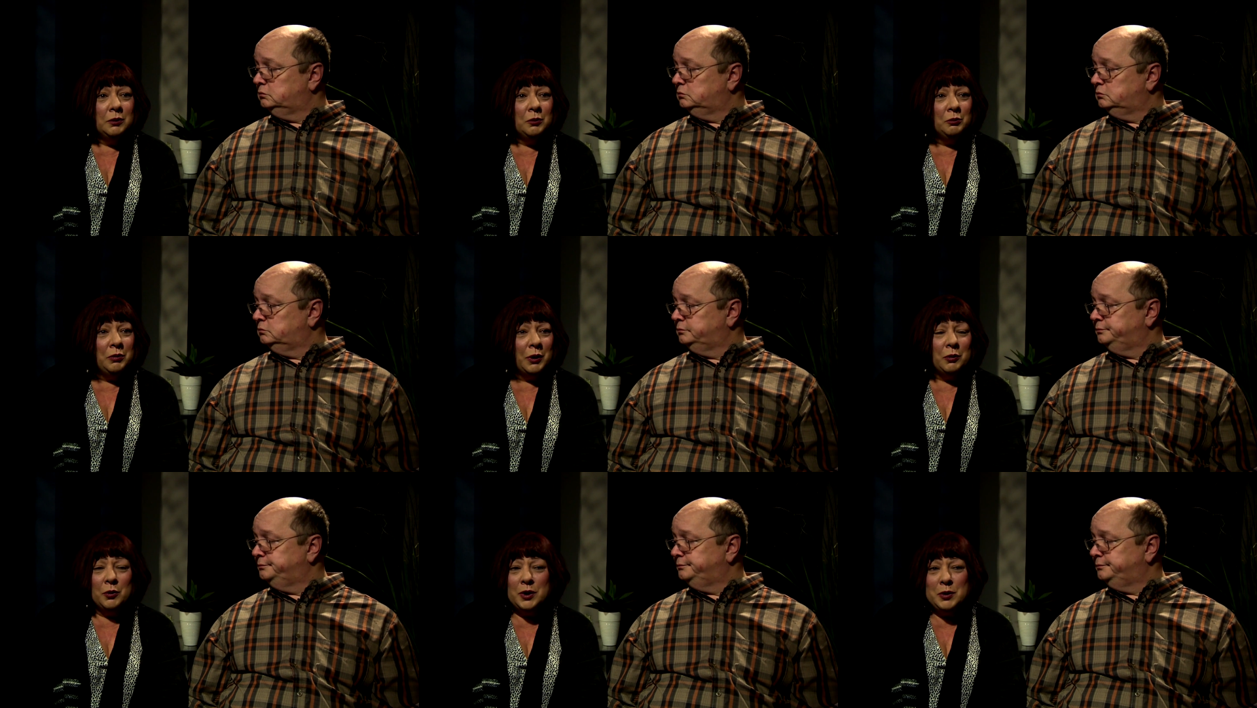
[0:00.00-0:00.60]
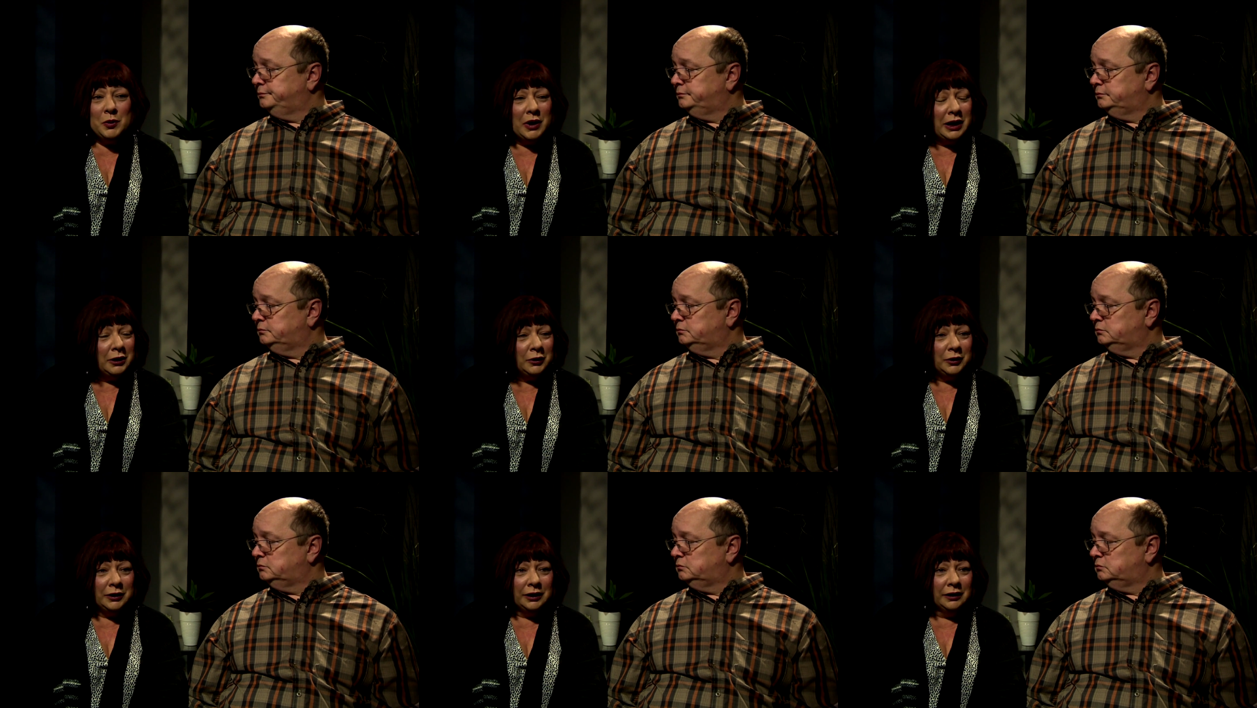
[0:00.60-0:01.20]
Speaker 1: But we want
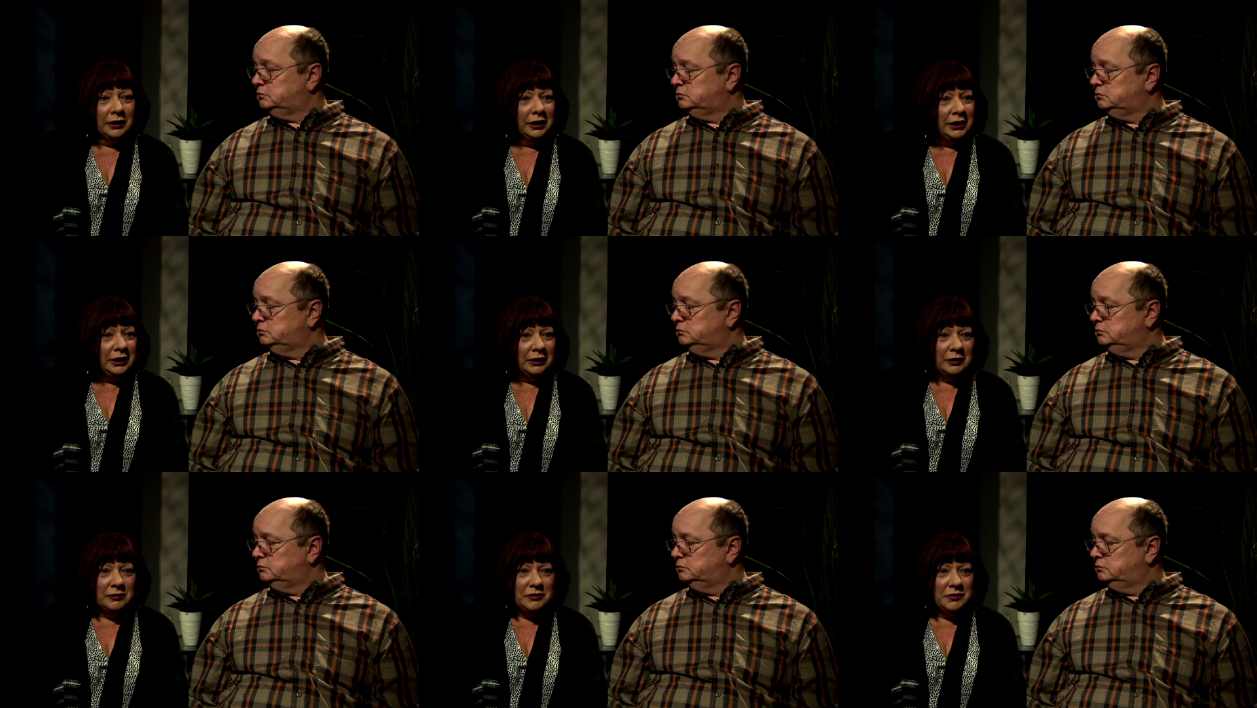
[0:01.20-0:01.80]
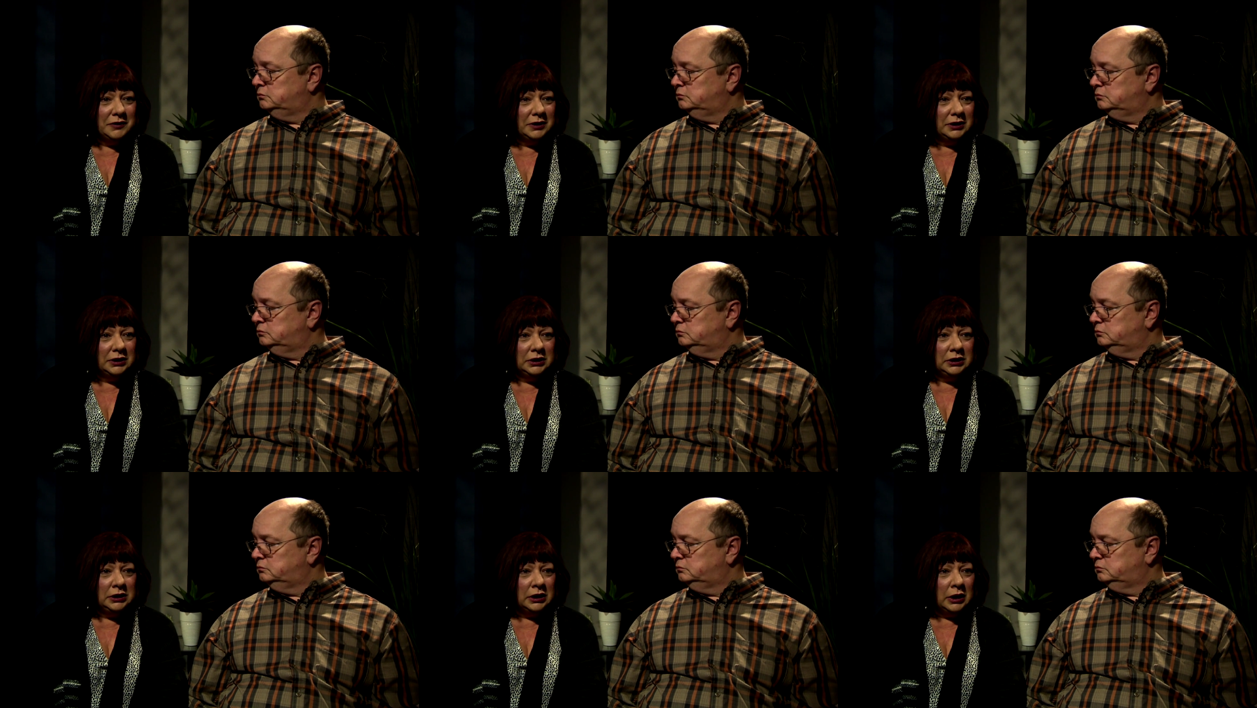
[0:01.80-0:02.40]
her to live,
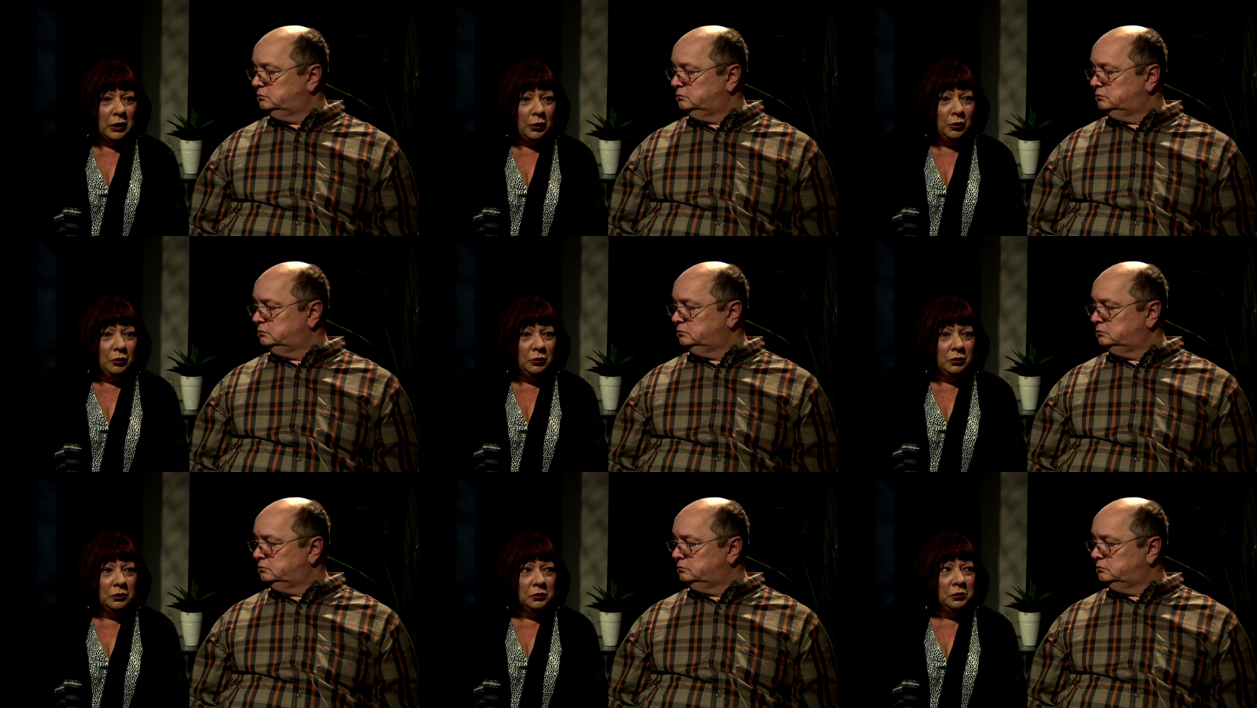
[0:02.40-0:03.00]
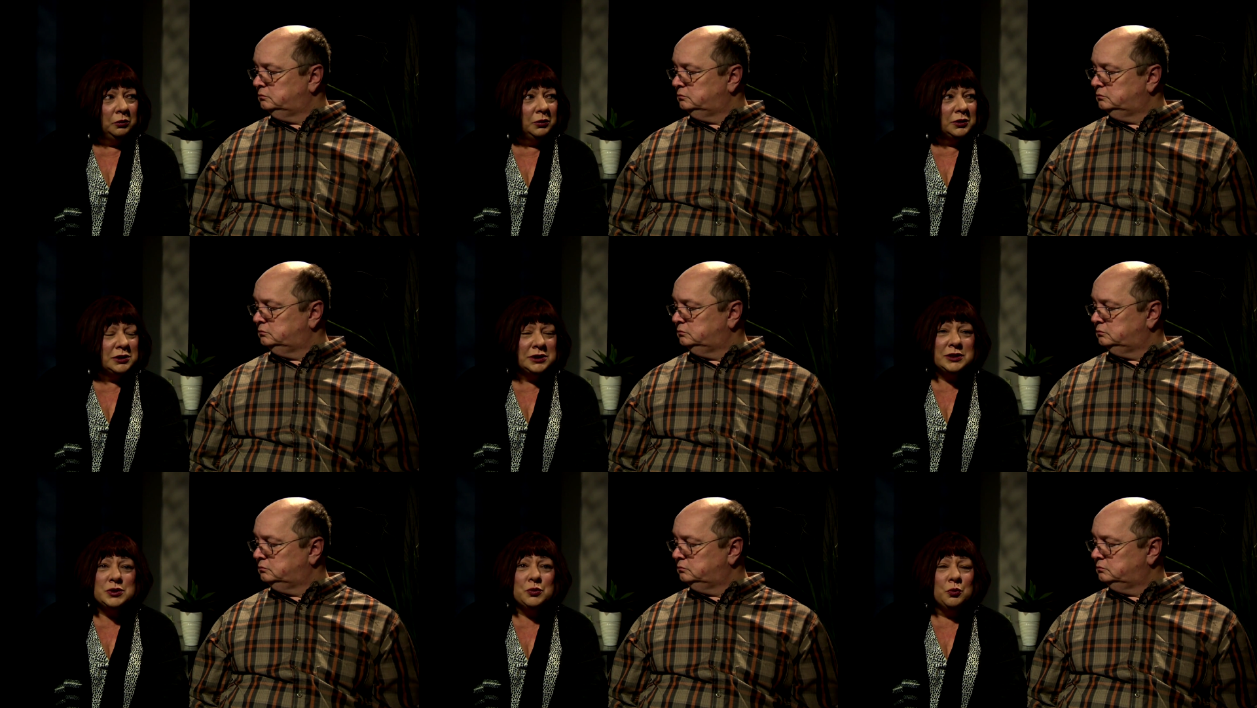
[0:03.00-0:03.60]
you know?
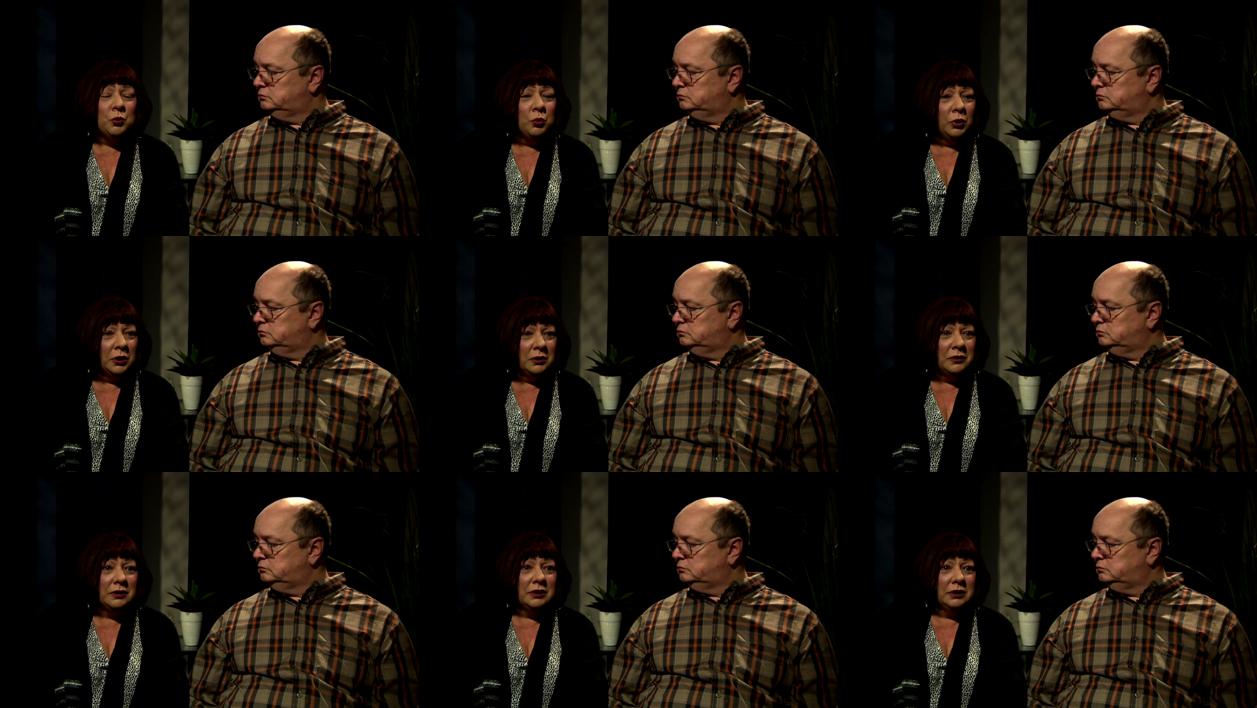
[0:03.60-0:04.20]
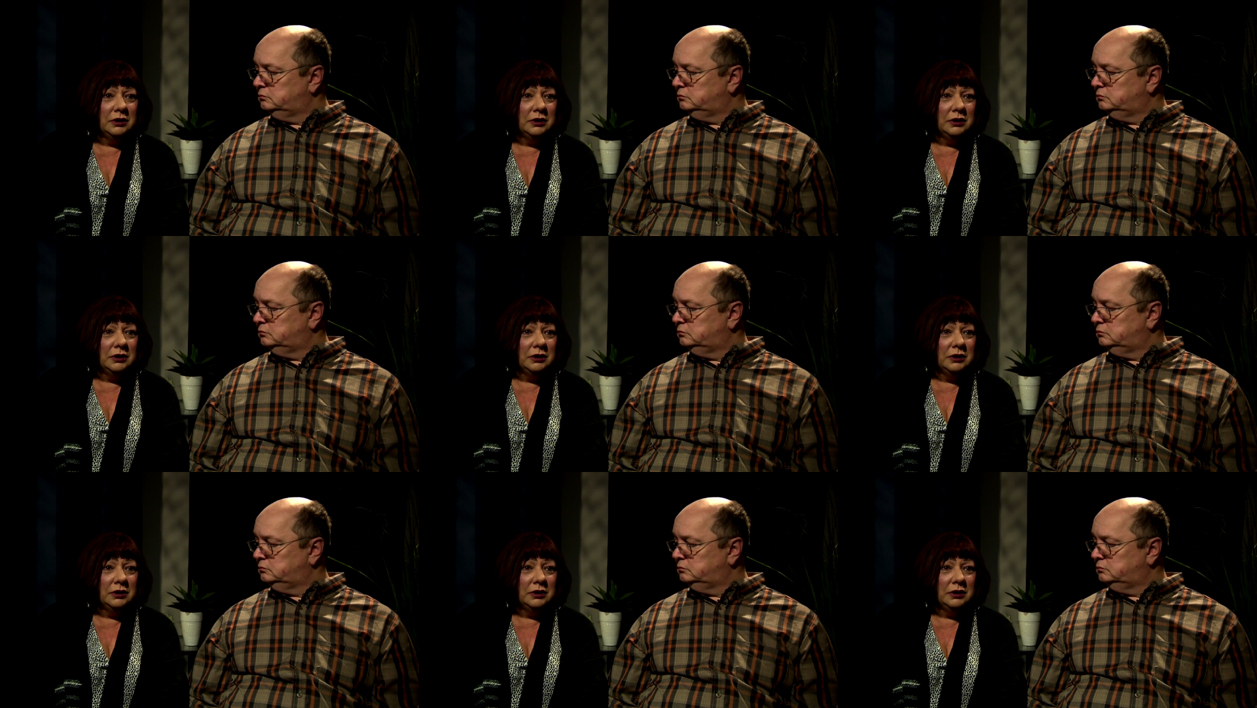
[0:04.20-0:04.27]
She's worth